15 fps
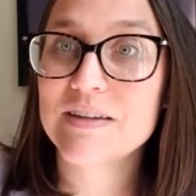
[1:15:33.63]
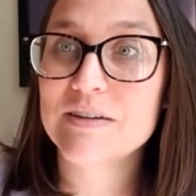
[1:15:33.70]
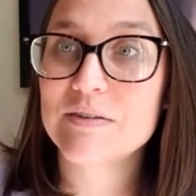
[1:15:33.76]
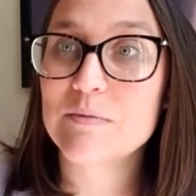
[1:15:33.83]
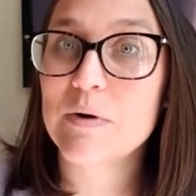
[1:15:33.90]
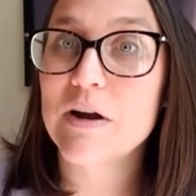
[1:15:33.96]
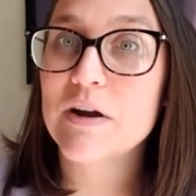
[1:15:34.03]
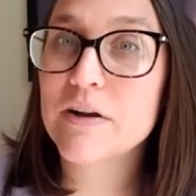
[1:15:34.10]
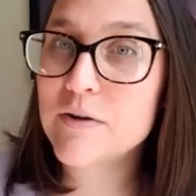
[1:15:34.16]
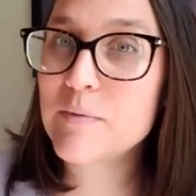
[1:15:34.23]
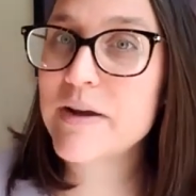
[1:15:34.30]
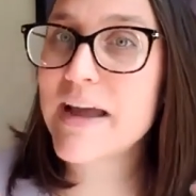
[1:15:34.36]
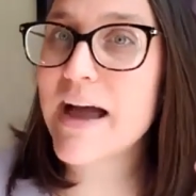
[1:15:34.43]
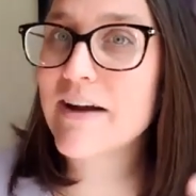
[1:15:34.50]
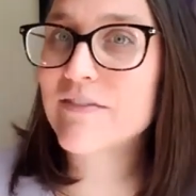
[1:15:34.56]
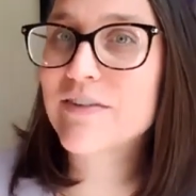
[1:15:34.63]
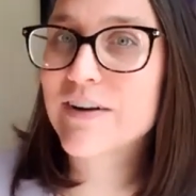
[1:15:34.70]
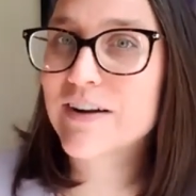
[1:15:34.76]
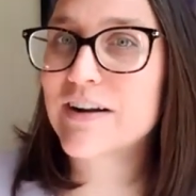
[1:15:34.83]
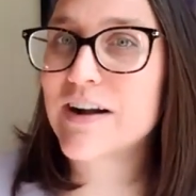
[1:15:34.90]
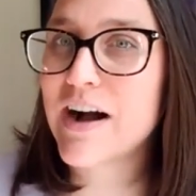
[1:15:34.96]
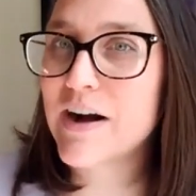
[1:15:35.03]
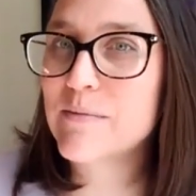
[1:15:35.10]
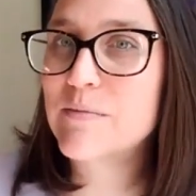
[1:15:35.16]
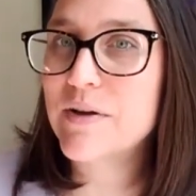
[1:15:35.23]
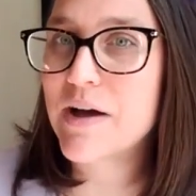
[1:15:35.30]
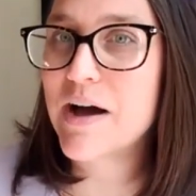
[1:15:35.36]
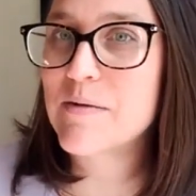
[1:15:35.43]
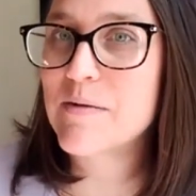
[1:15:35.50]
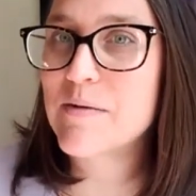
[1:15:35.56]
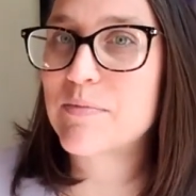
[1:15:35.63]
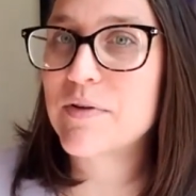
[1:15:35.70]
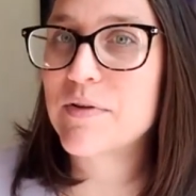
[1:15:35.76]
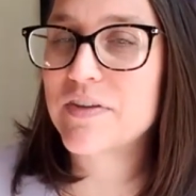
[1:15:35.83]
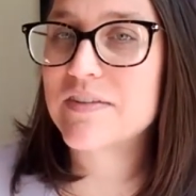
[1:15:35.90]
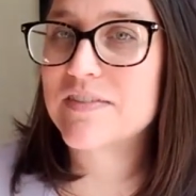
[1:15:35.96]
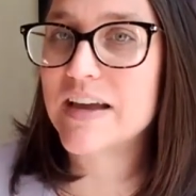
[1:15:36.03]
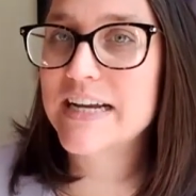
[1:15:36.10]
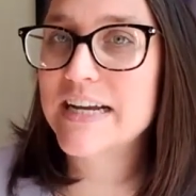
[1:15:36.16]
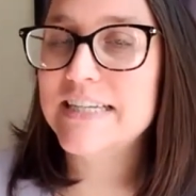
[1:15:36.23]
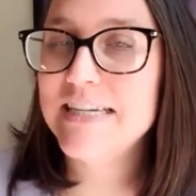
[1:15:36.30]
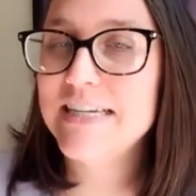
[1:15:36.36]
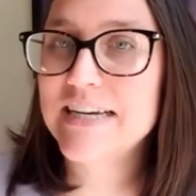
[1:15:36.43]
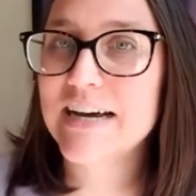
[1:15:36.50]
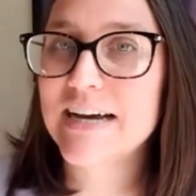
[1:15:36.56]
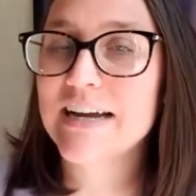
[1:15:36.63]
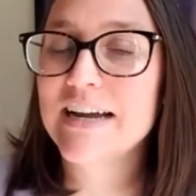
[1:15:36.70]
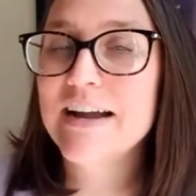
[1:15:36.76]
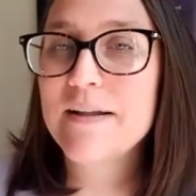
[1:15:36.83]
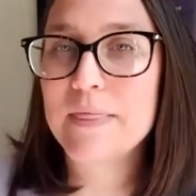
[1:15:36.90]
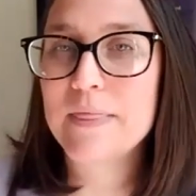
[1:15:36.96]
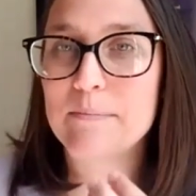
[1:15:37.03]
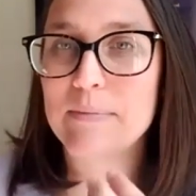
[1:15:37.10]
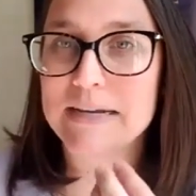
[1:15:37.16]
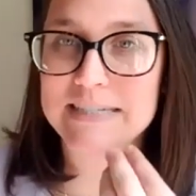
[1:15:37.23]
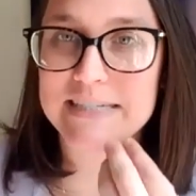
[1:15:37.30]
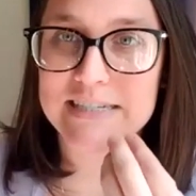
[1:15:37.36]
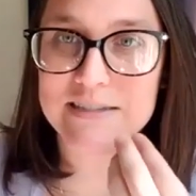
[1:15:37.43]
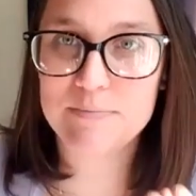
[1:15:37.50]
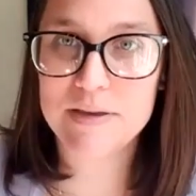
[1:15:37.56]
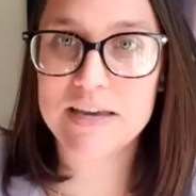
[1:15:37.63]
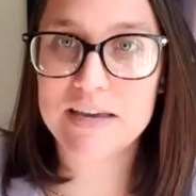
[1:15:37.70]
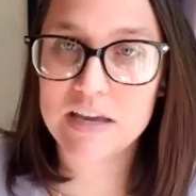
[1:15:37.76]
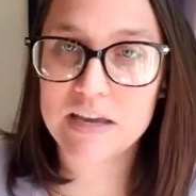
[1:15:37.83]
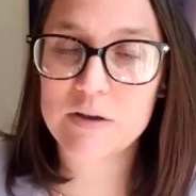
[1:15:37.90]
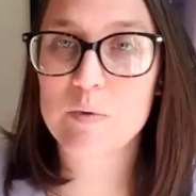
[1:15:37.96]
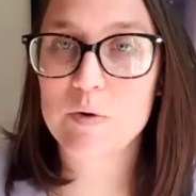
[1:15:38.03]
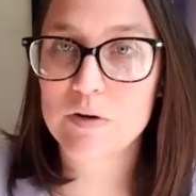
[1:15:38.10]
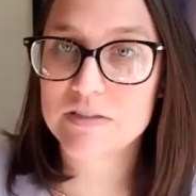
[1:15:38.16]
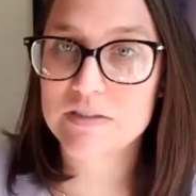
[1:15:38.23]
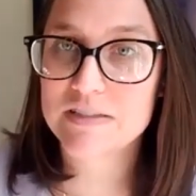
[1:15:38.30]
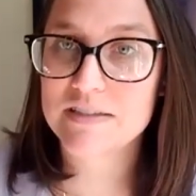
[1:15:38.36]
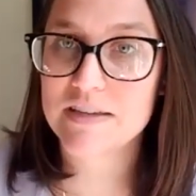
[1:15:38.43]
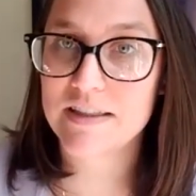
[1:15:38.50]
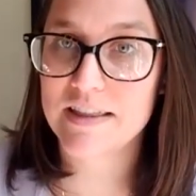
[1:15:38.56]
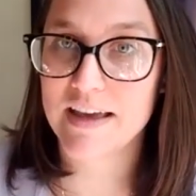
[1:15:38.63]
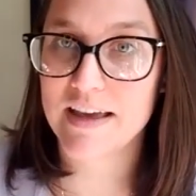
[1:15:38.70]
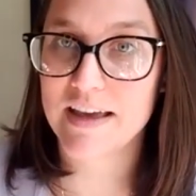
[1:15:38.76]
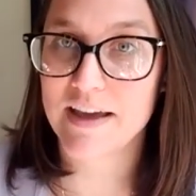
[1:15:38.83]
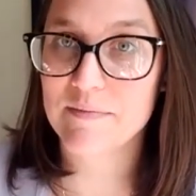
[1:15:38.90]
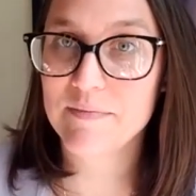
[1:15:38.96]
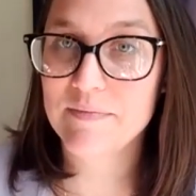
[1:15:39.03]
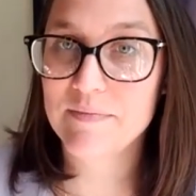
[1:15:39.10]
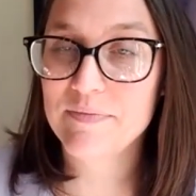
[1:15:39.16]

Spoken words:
Where did we ever come up with this idea that by speaking words to them